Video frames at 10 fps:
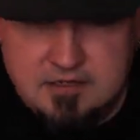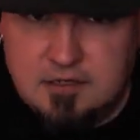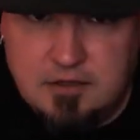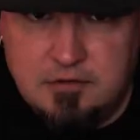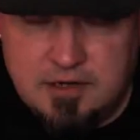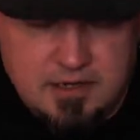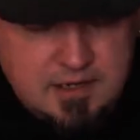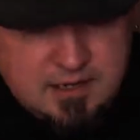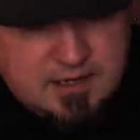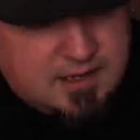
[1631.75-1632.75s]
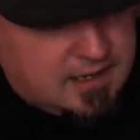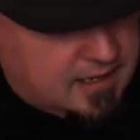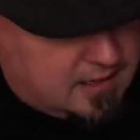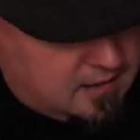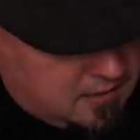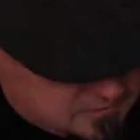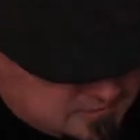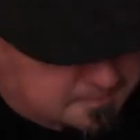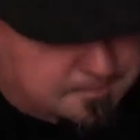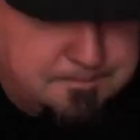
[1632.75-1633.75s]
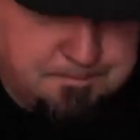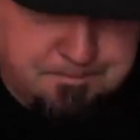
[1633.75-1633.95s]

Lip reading: including Ultim. Yeah.